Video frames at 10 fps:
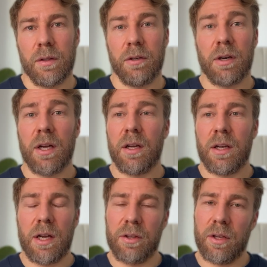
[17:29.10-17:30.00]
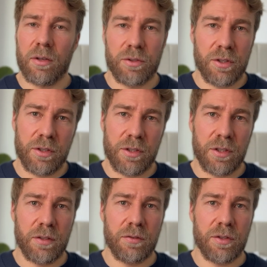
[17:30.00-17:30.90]
There are other
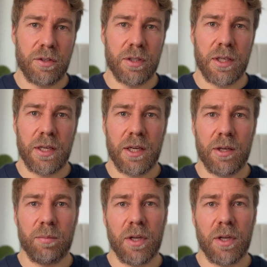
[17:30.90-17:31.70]
alternatives to GitHub,